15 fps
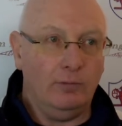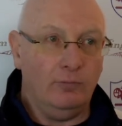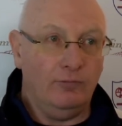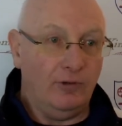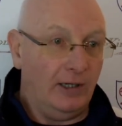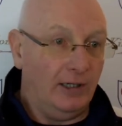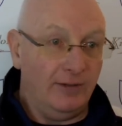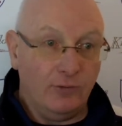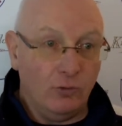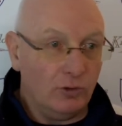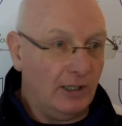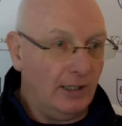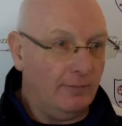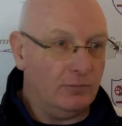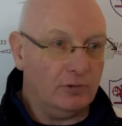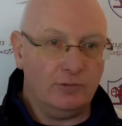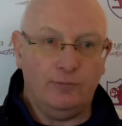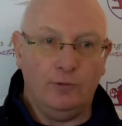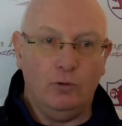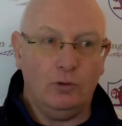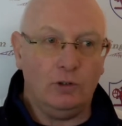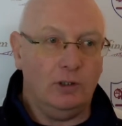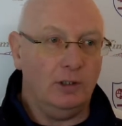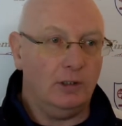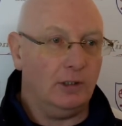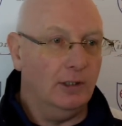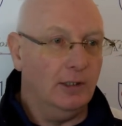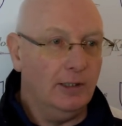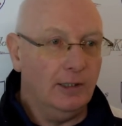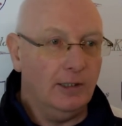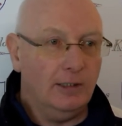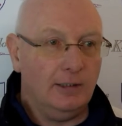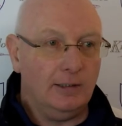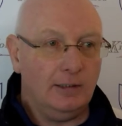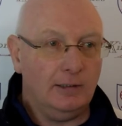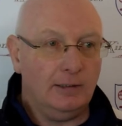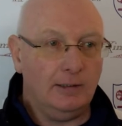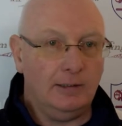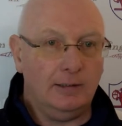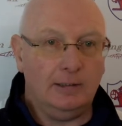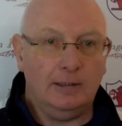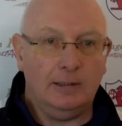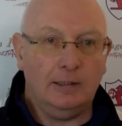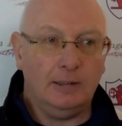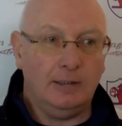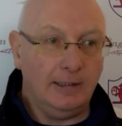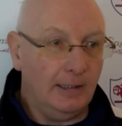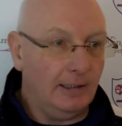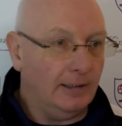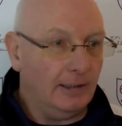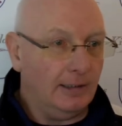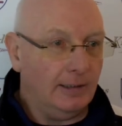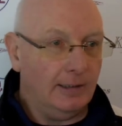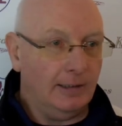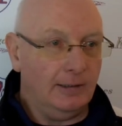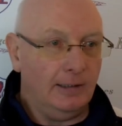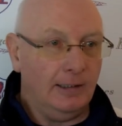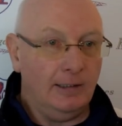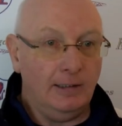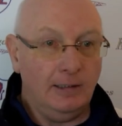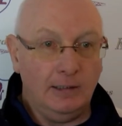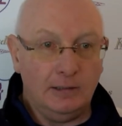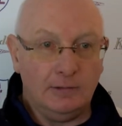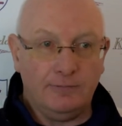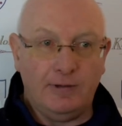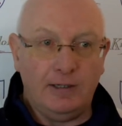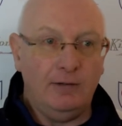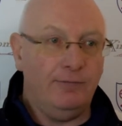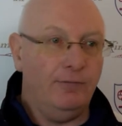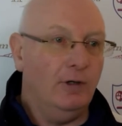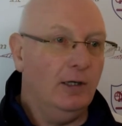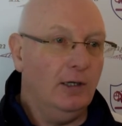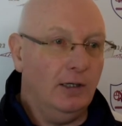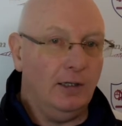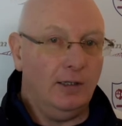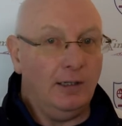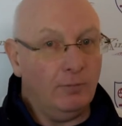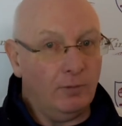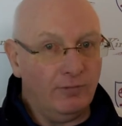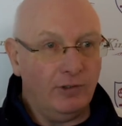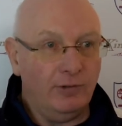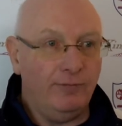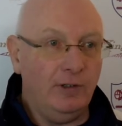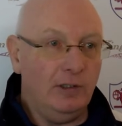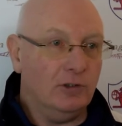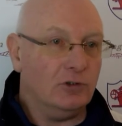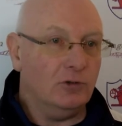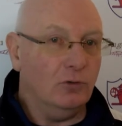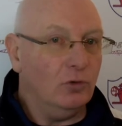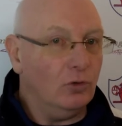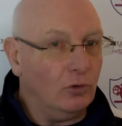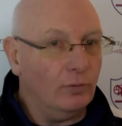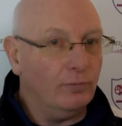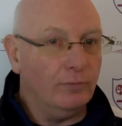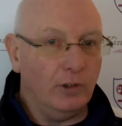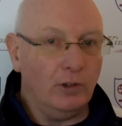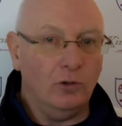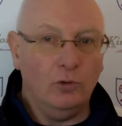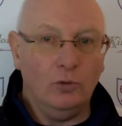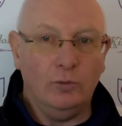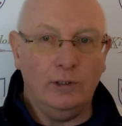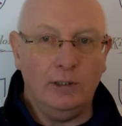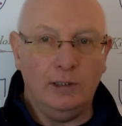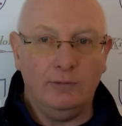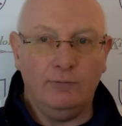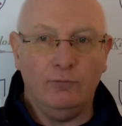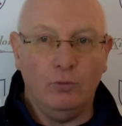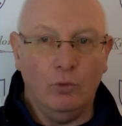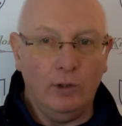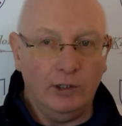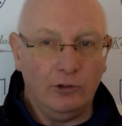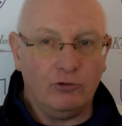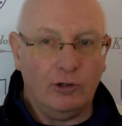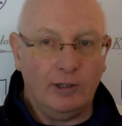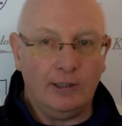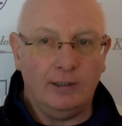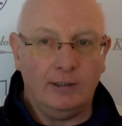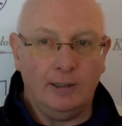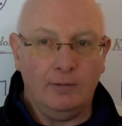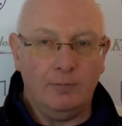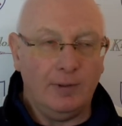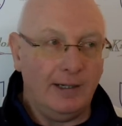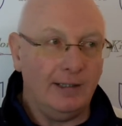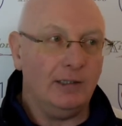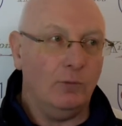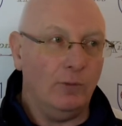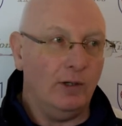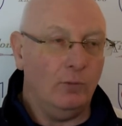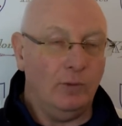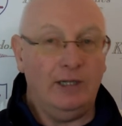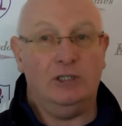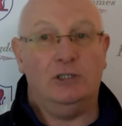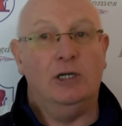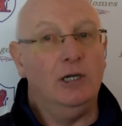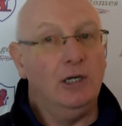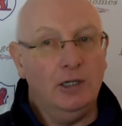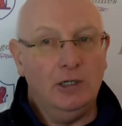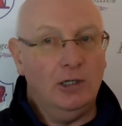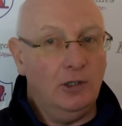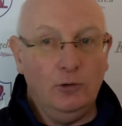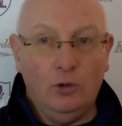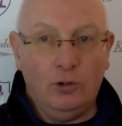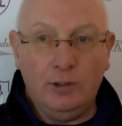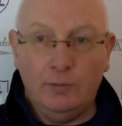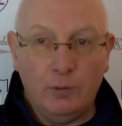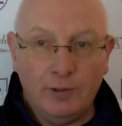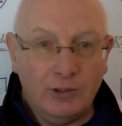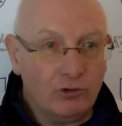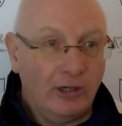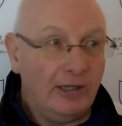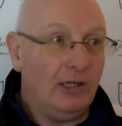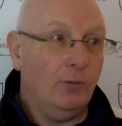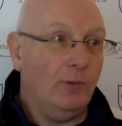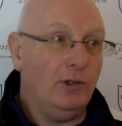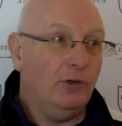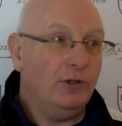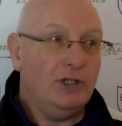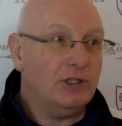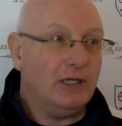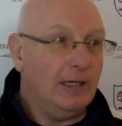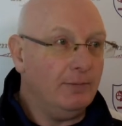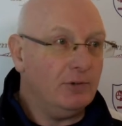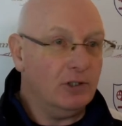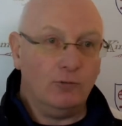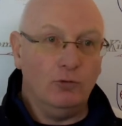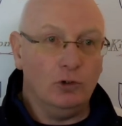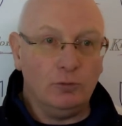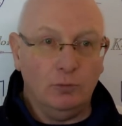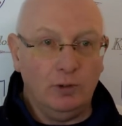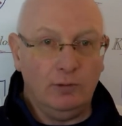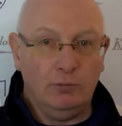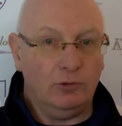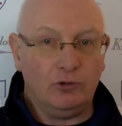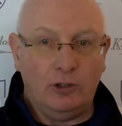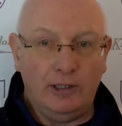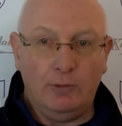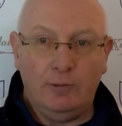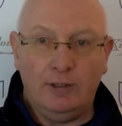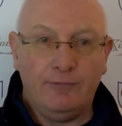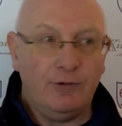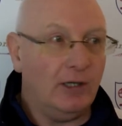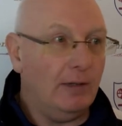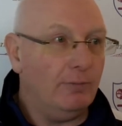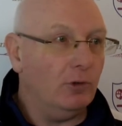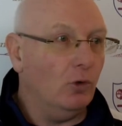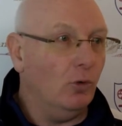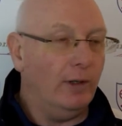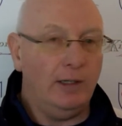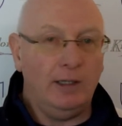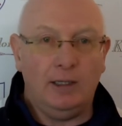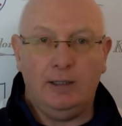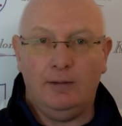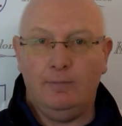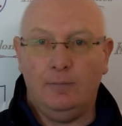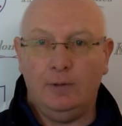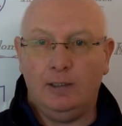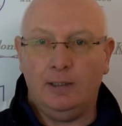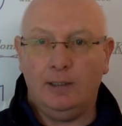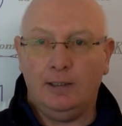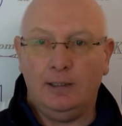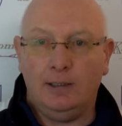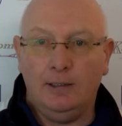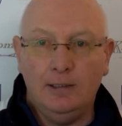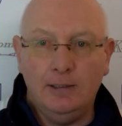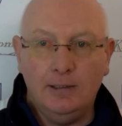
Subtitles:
very difficult games. Falkirk, Clyde, and then East Fife, and then we have a defeat. So we want to try and get back to winning ways. Not that we weren't trying to win all these games. Of course we were. We're trying to win every game we go into.